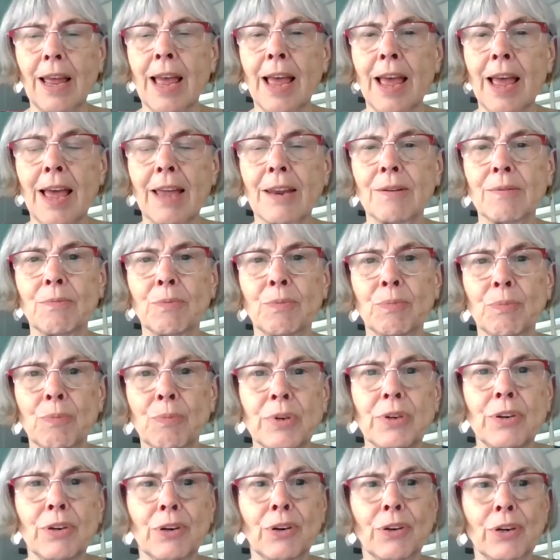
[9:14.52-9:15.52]
And
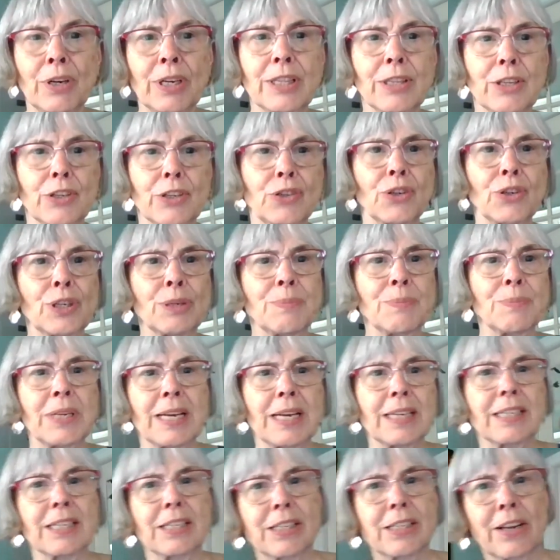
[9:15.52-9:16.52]
when you look at the
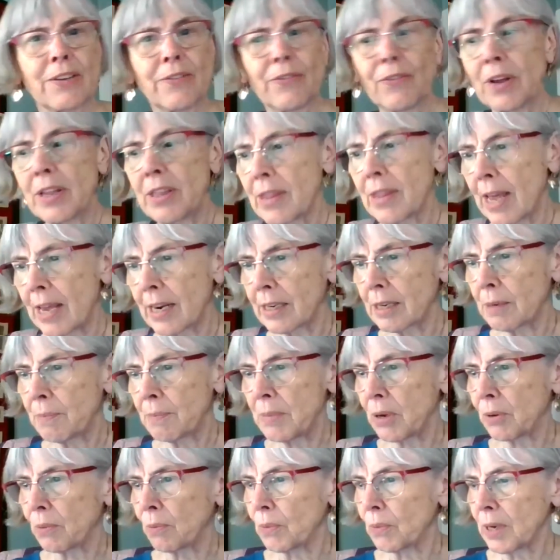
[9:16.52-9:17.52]
circumstances, I find that to
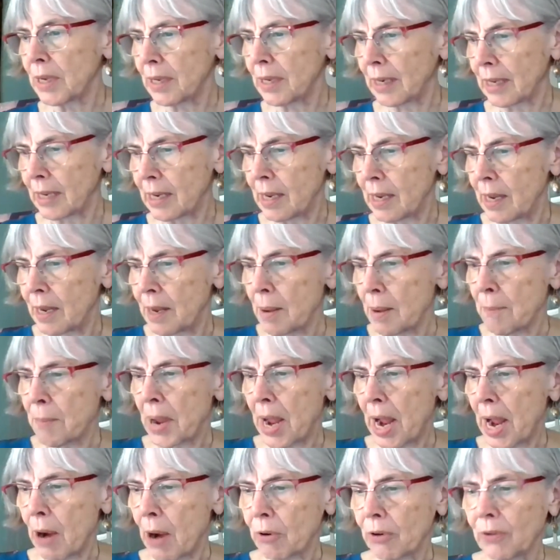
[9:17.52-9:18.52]
be a really
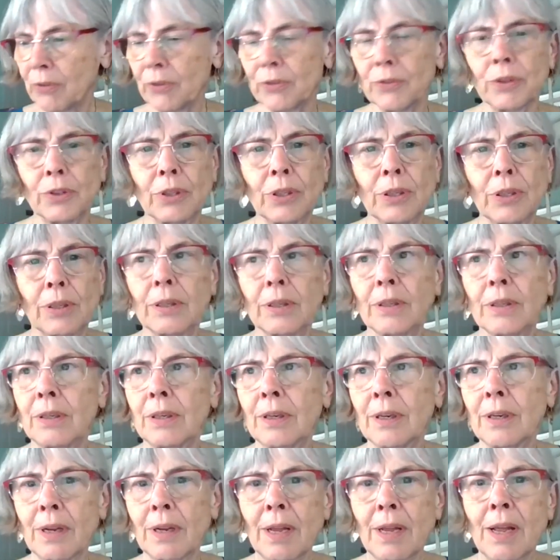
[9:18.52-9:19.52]
powerful
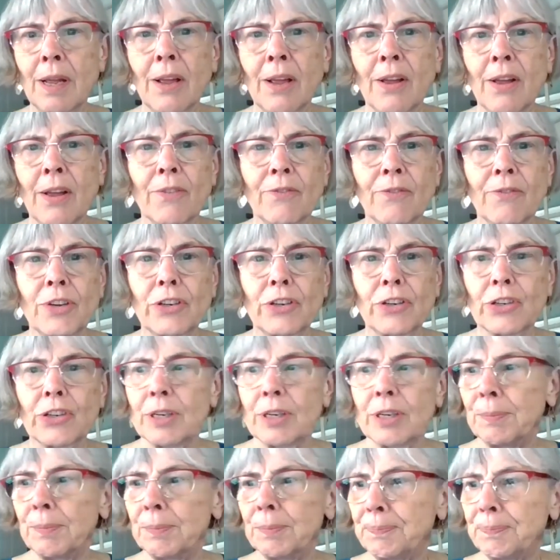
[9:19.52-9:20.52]

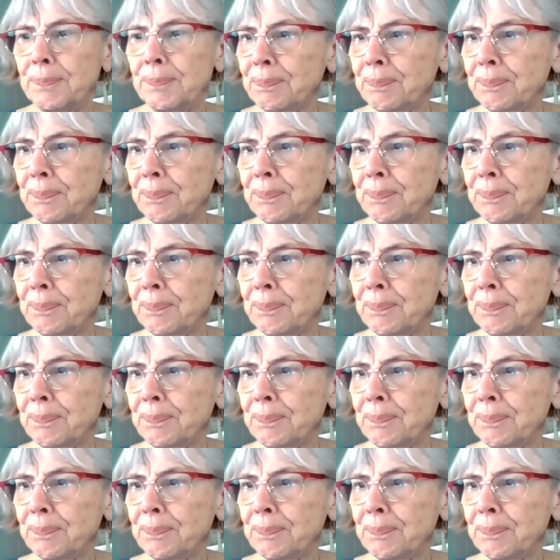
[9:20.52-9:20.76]
vision.